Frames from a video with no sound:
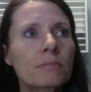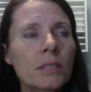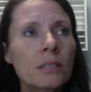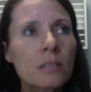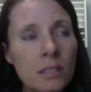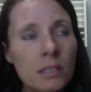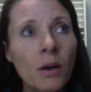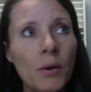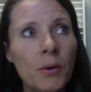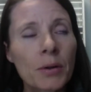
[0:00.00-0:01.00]

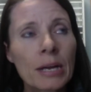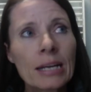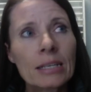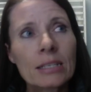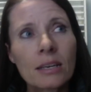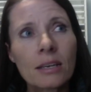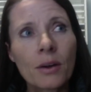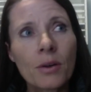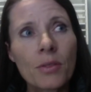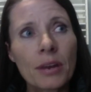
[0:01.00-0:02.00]
So to know
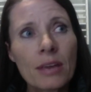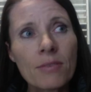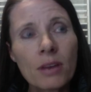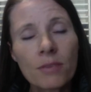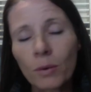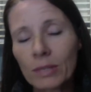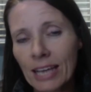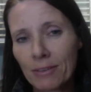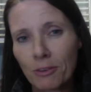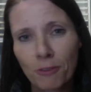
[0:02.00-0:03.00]
that even if I was to have a
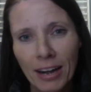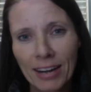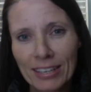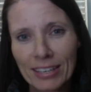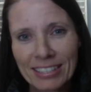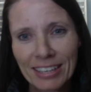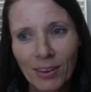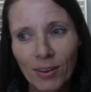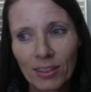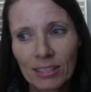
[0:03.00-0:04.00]
Friday night sing
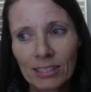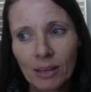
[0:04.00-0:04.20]
along, that's